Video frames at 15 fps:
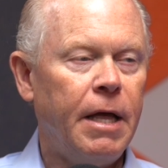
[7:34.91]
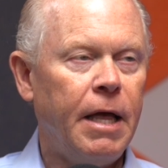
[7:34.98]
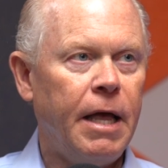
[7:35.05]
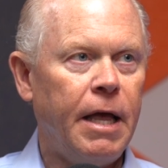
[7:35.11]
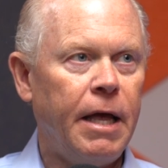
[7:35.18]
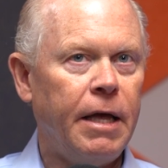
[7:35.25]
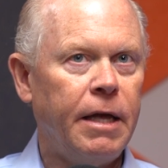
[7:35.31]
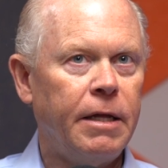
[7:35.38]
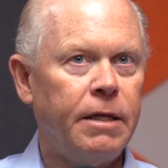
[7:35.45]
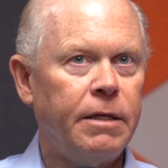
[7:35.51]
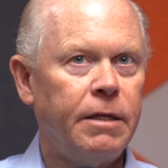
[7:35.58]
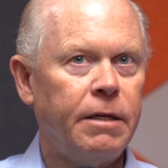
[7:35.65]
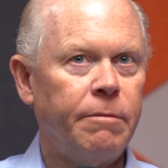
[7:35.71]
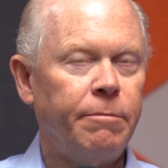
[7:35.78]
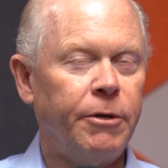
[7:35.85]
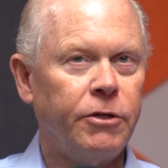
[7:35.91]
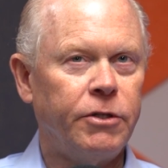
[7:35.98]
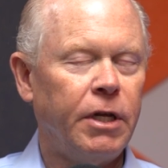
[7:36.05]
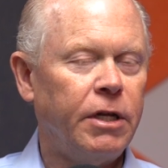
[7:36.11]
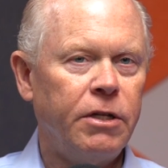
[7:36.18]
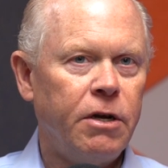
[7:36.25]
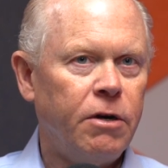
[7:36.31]
And because
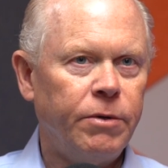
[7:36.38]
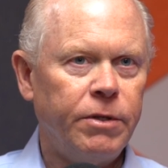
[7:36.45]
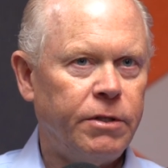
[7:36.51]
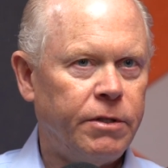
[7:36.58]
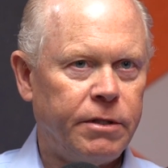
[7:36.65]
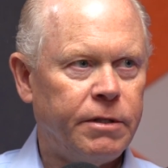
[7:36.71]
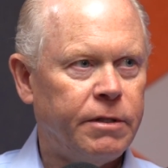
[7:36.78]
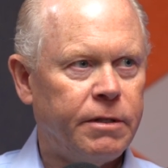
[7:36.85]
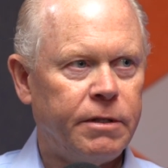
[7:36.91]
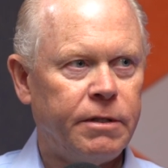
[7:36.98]
they know it's,